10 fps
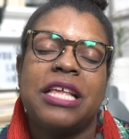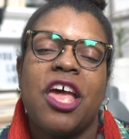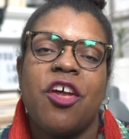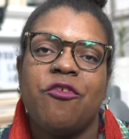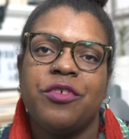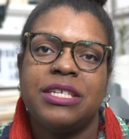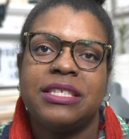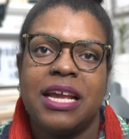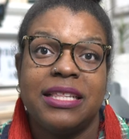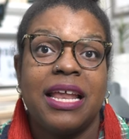every
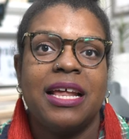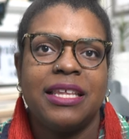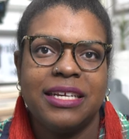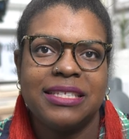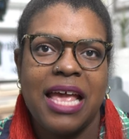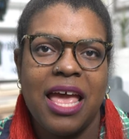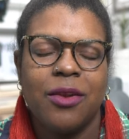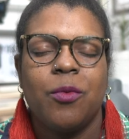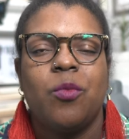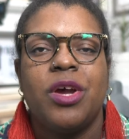site that I looked
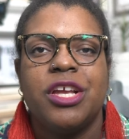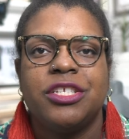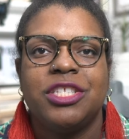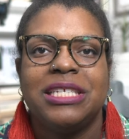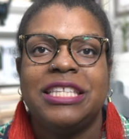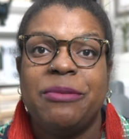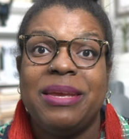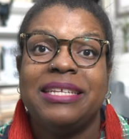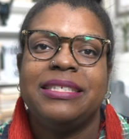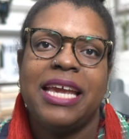at was to
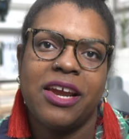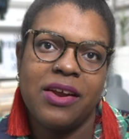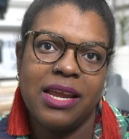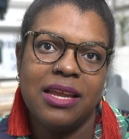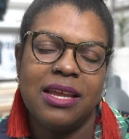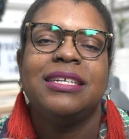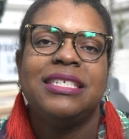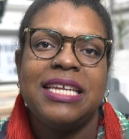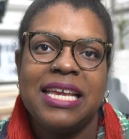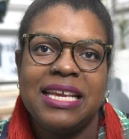limit dairy,
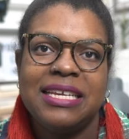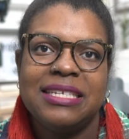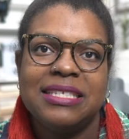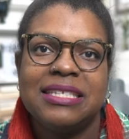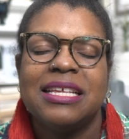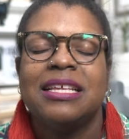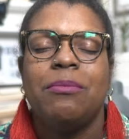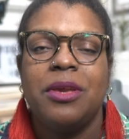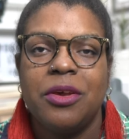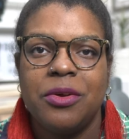cheese,
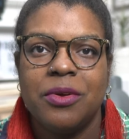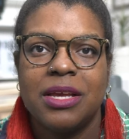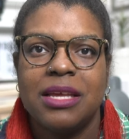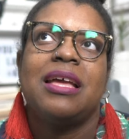milk,